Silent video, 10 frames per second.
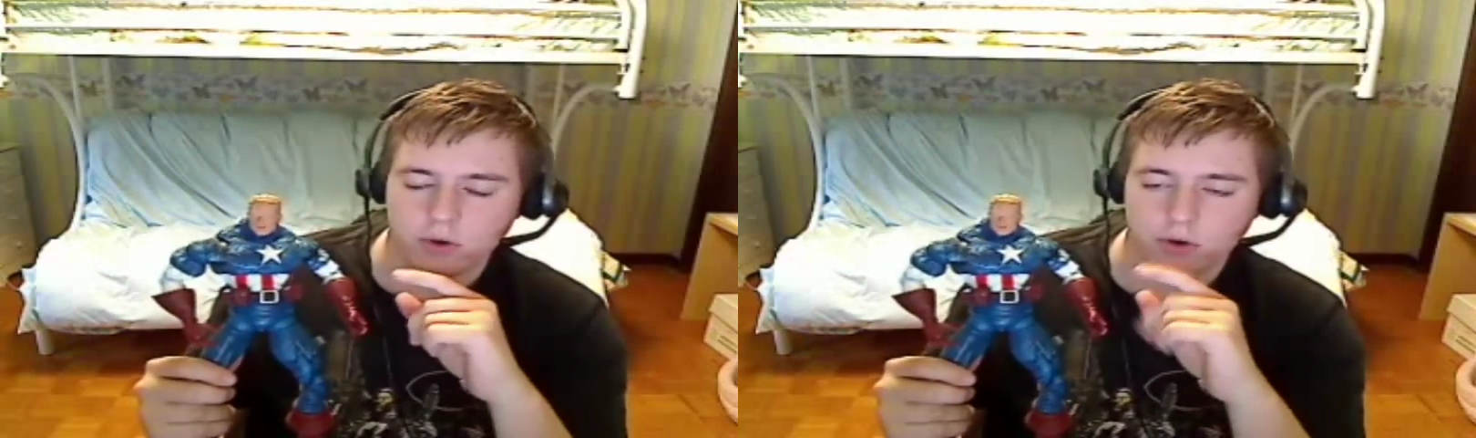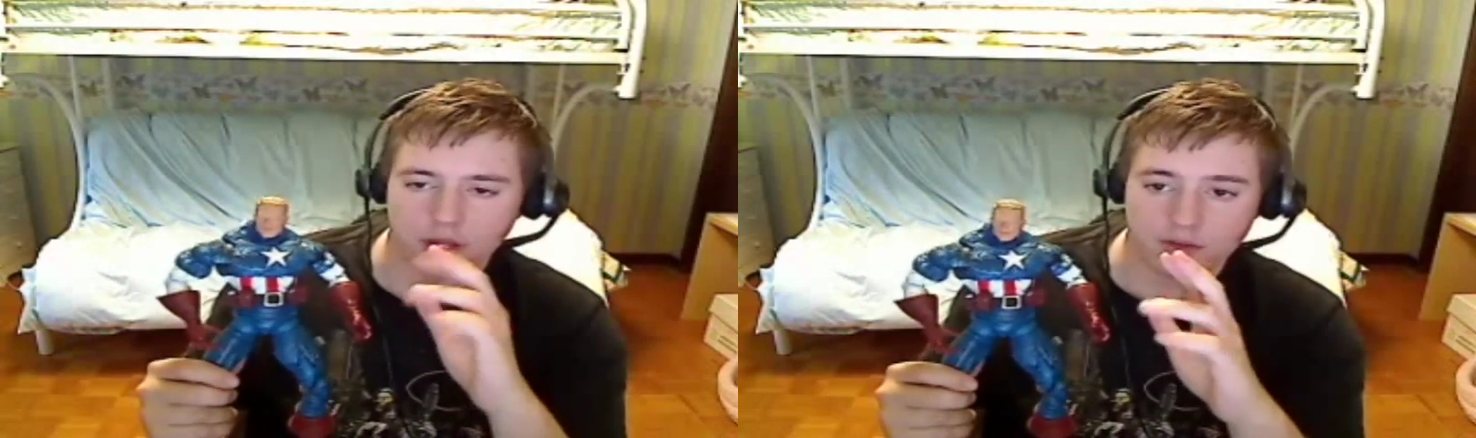
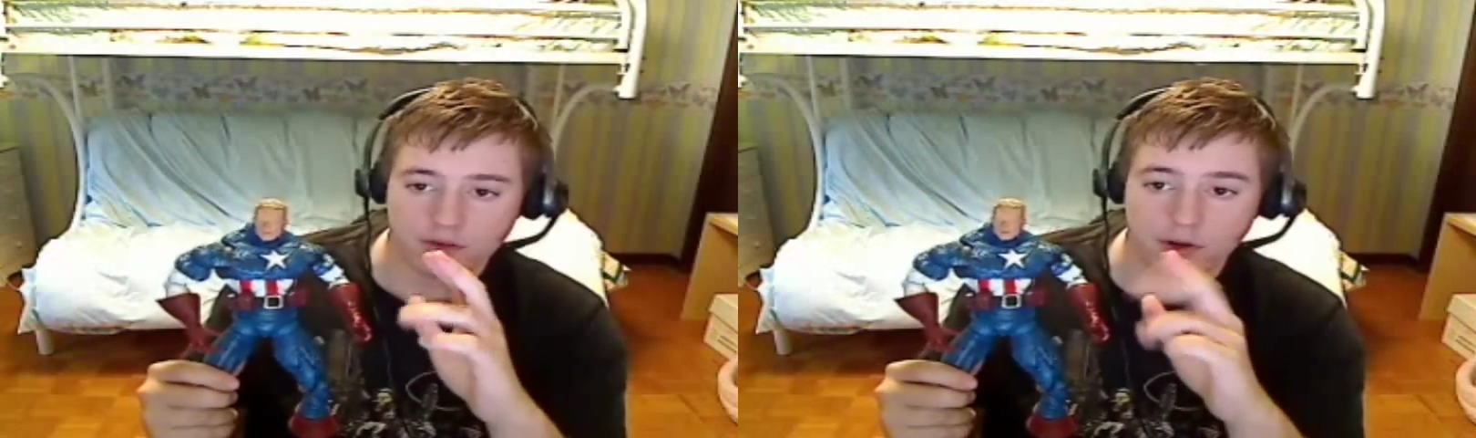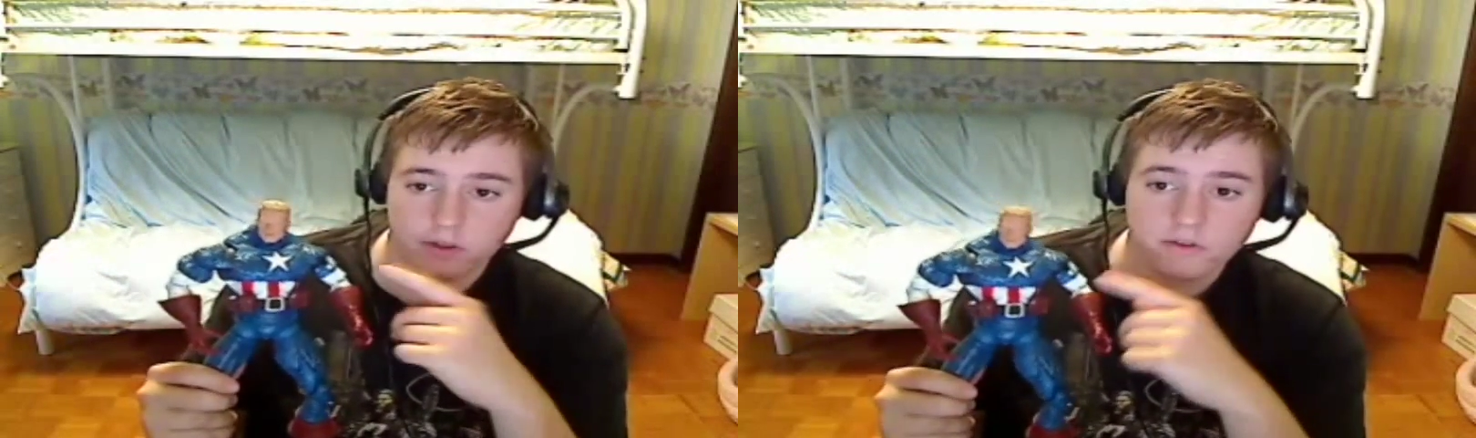or not the
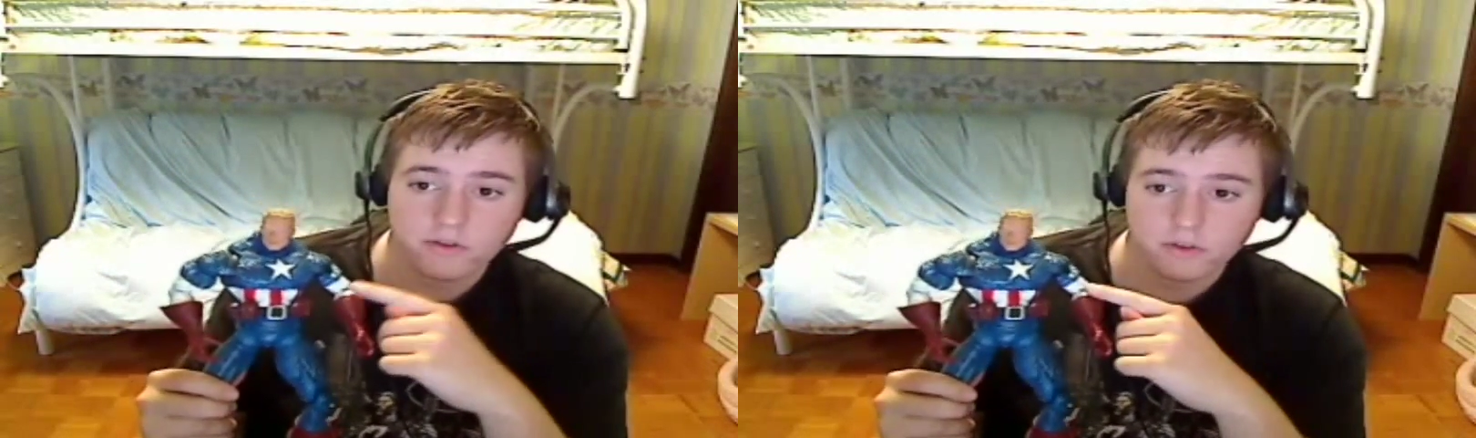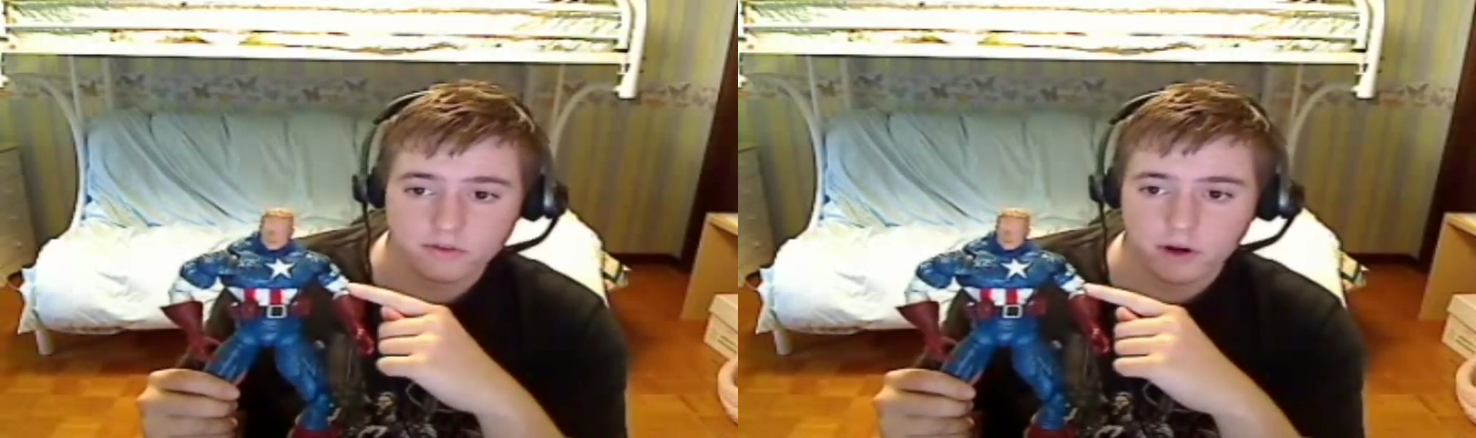variant,
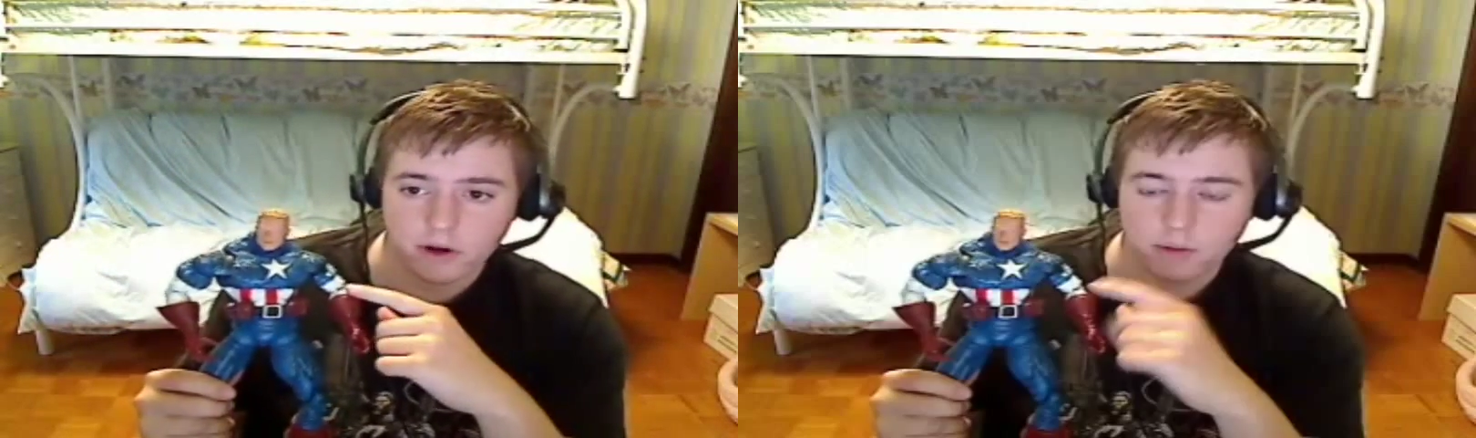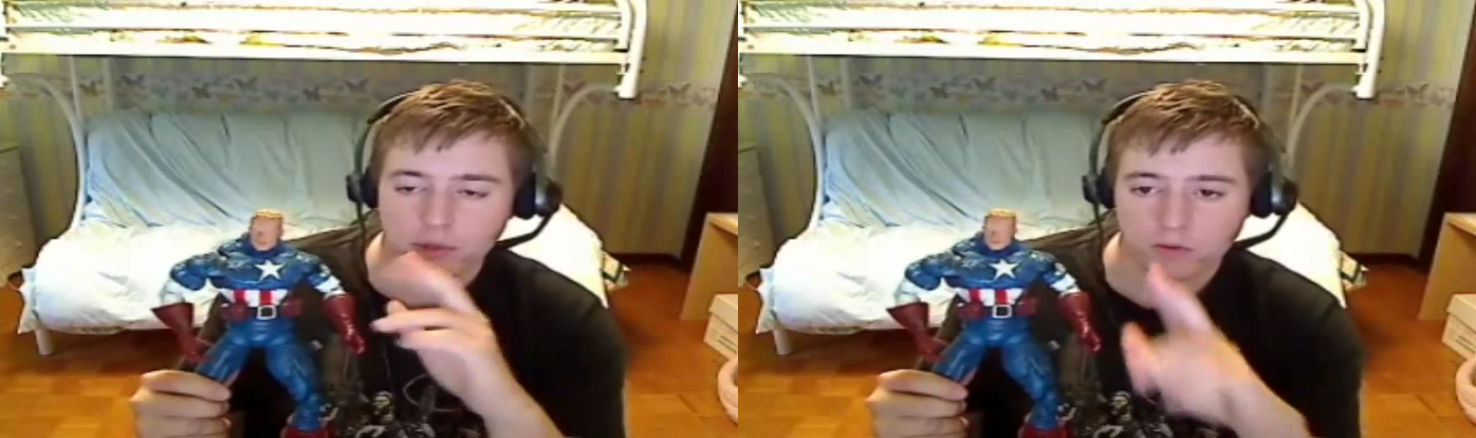this is the
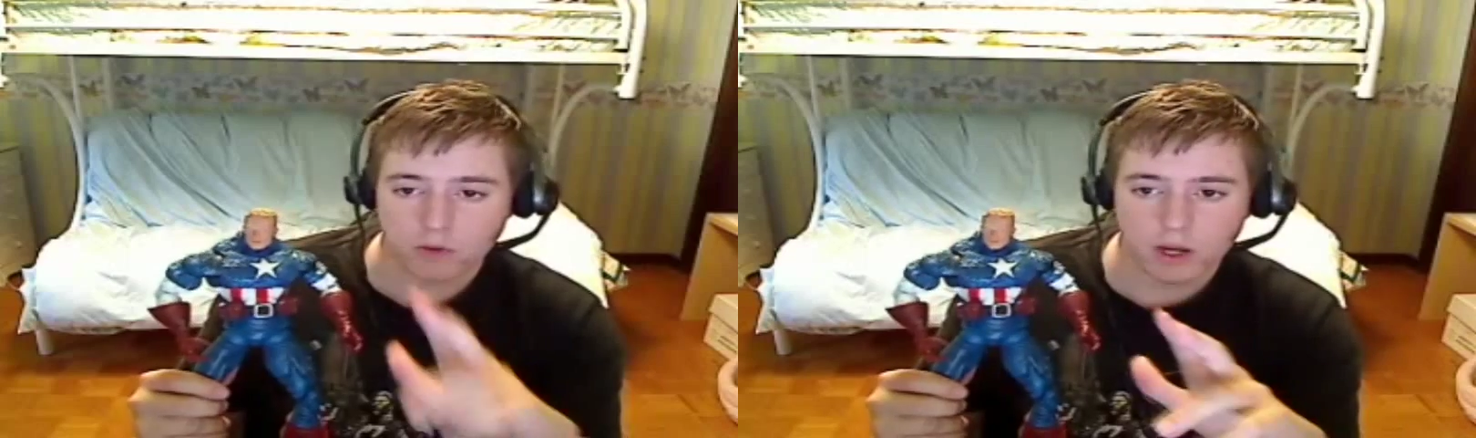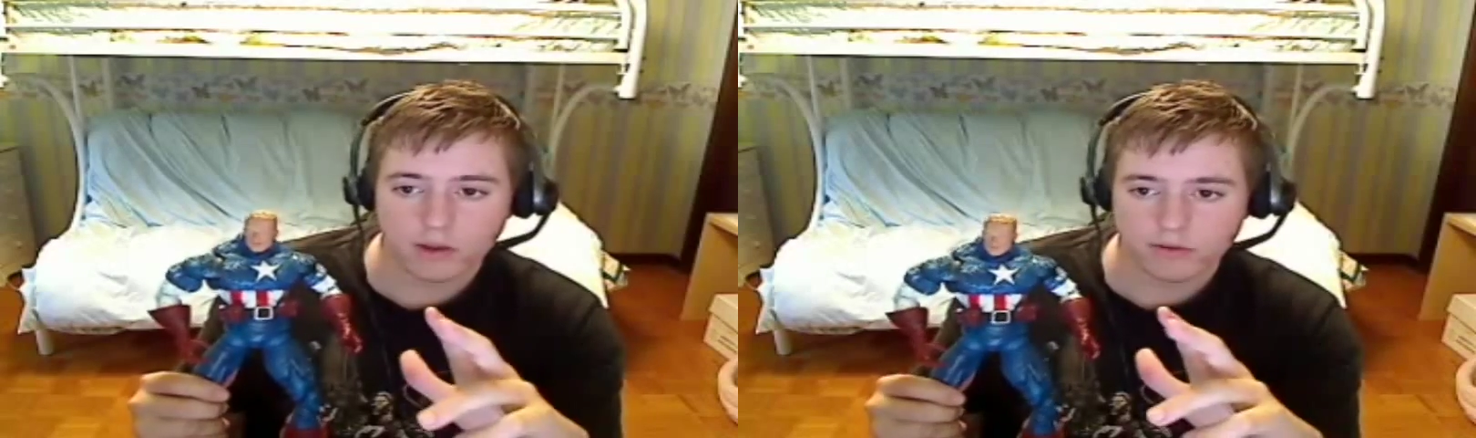variant, but the
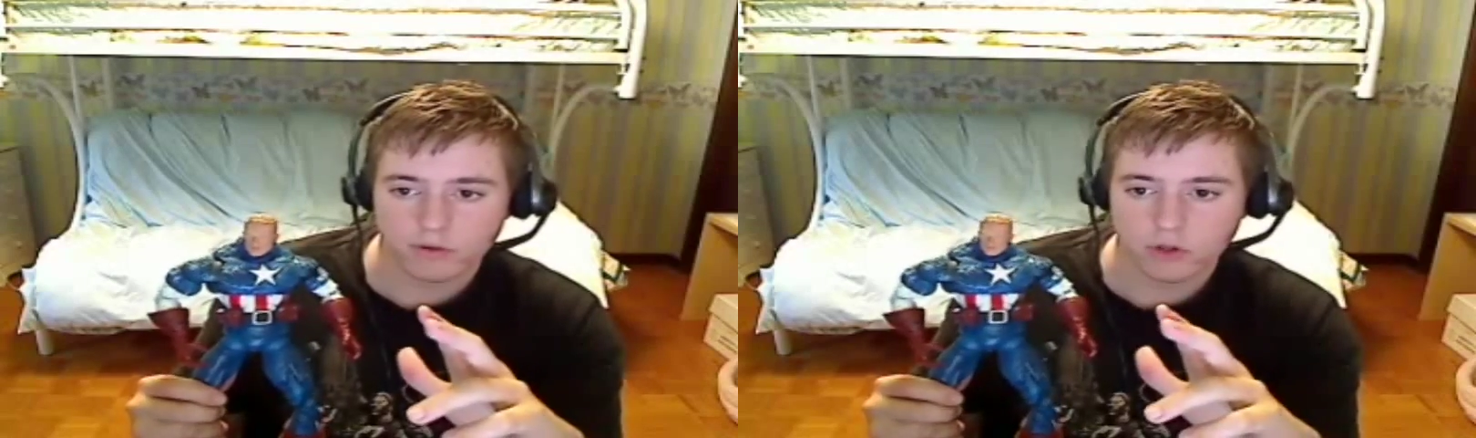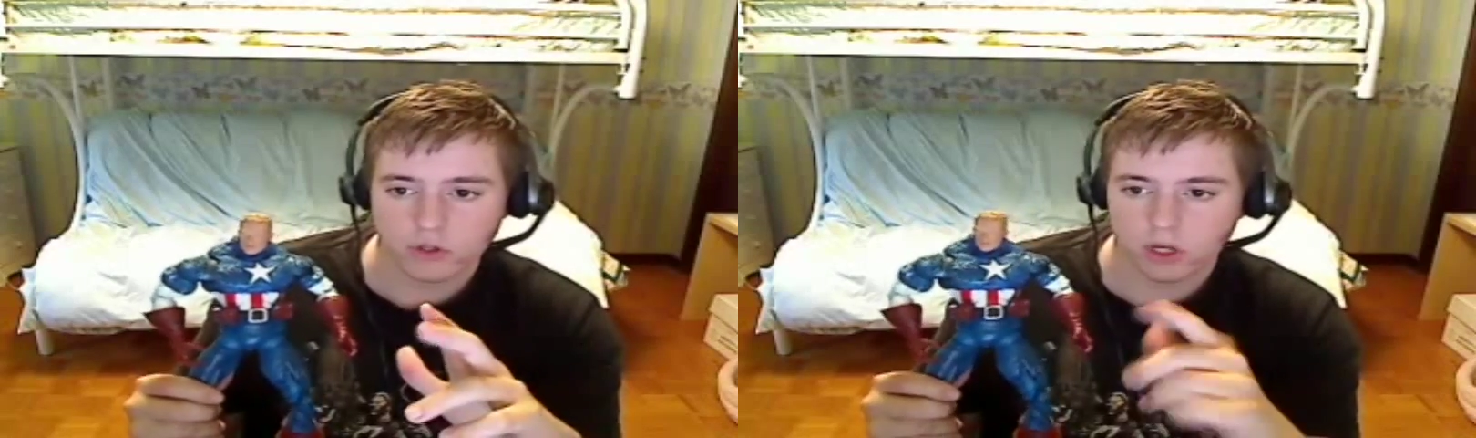regular
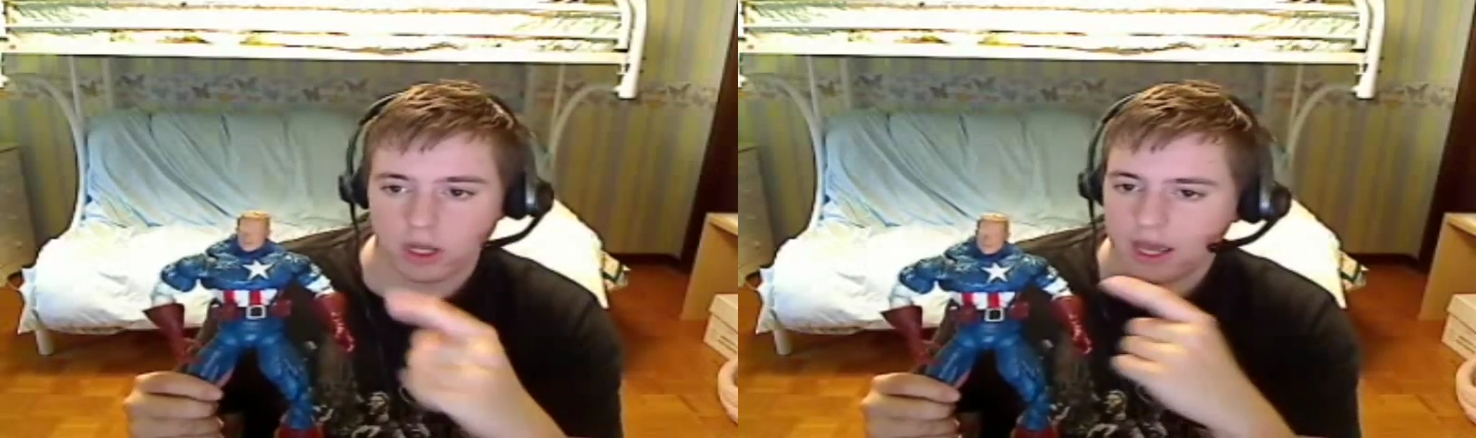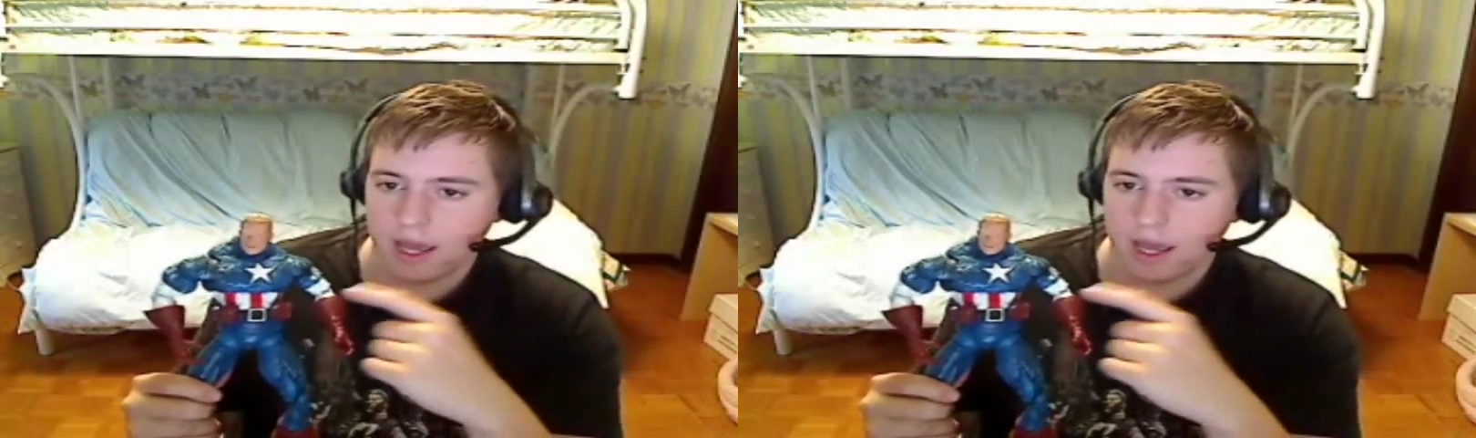version